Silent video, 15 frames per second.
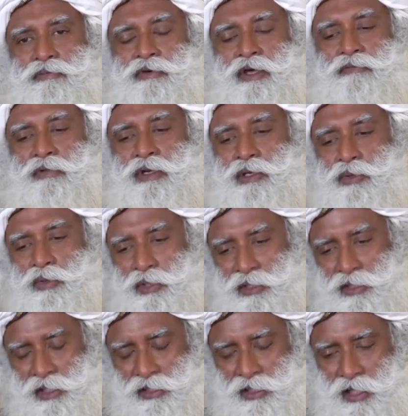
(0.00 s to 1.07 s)
When we're
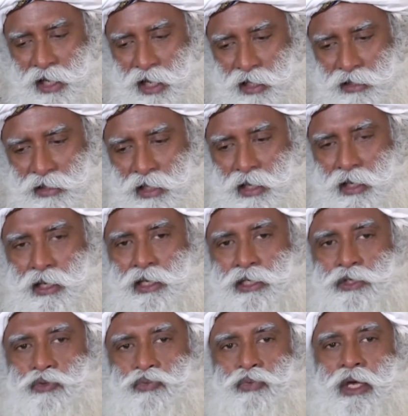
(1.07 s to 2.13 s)
doing such an act,
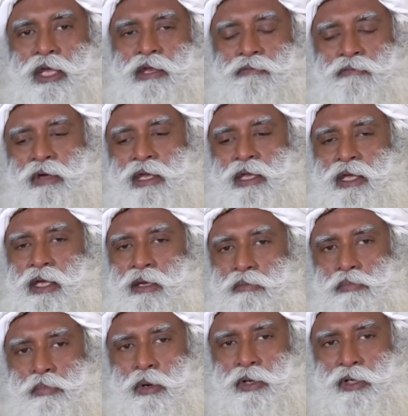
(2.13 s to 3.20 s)
it's very, very
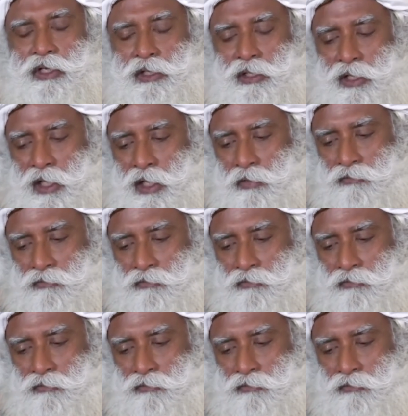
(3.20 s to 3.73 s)
important